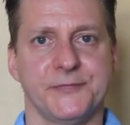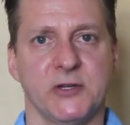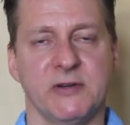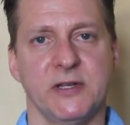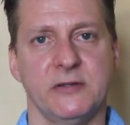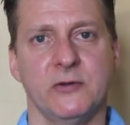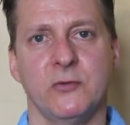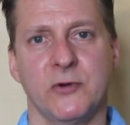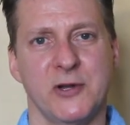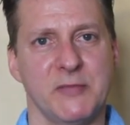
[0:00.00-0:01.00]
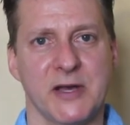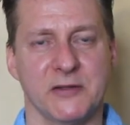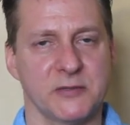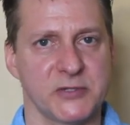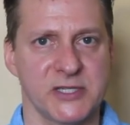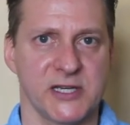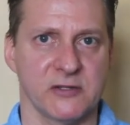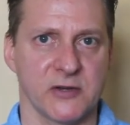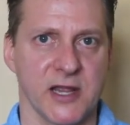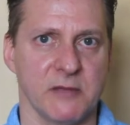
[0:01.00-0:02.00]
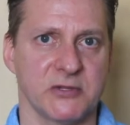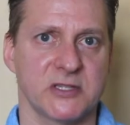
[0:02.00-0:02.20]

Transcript: All right, don't worry about the particular names.